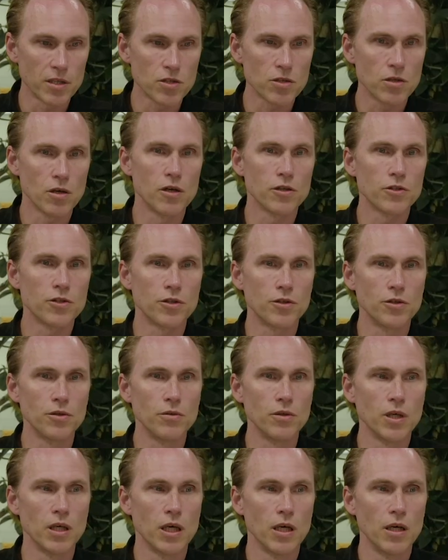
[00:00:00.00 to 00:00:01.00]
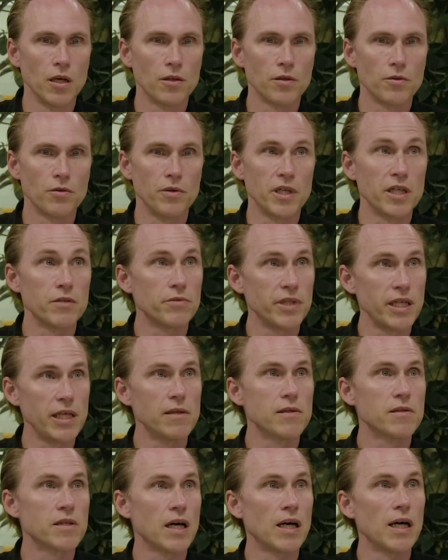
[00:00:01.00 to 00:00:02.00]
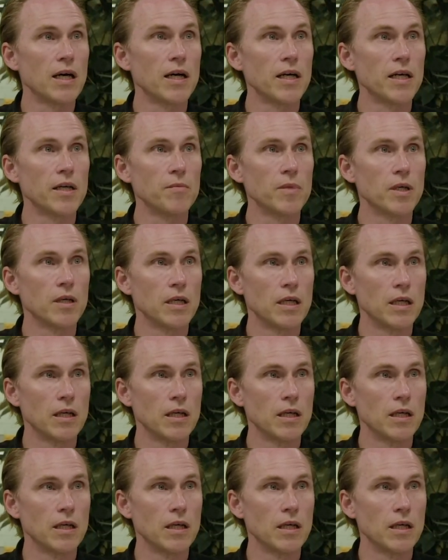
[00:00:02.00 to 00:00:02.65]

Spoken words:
start to in real time